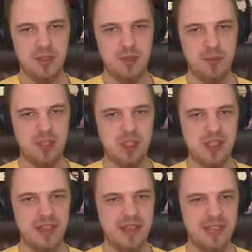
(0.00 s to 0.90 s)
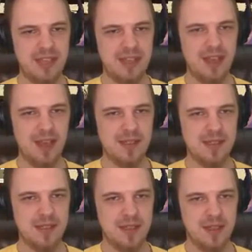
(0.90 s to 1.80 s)
You could be just like Dayton
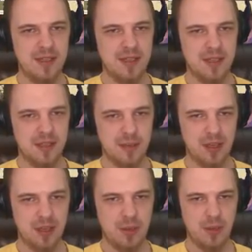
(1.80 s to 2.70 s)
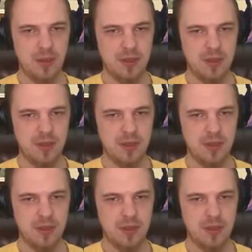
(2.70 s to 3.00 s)
does. Come here, you.